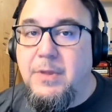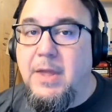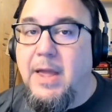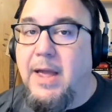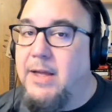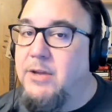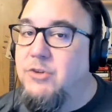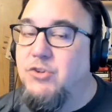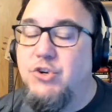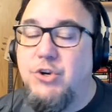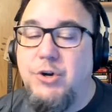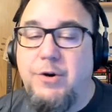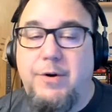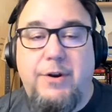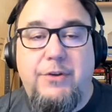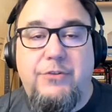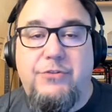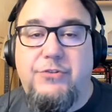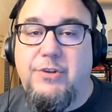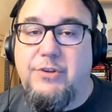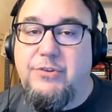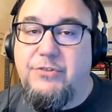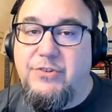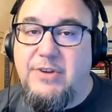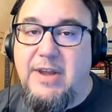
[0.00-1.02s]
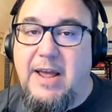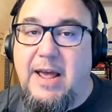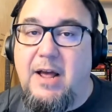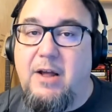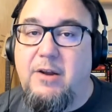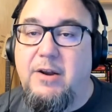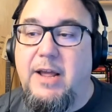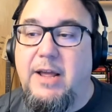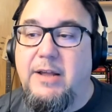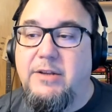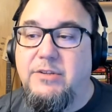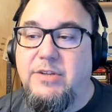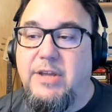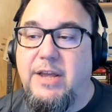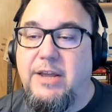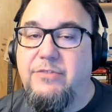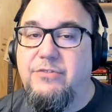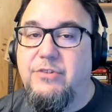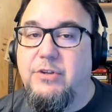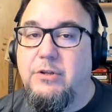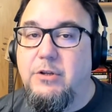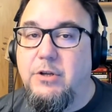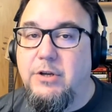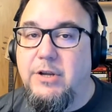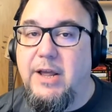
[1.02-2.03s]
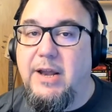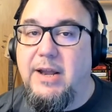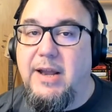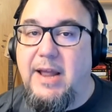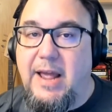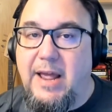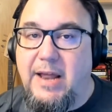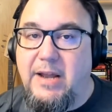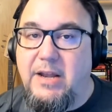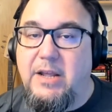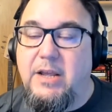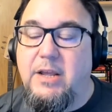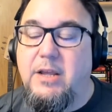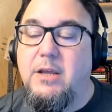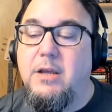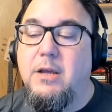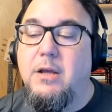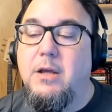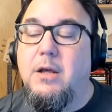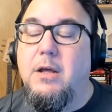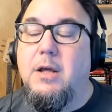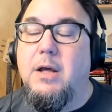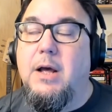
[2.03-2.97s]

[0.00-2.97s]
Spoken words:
engineering sits down and takes a look at any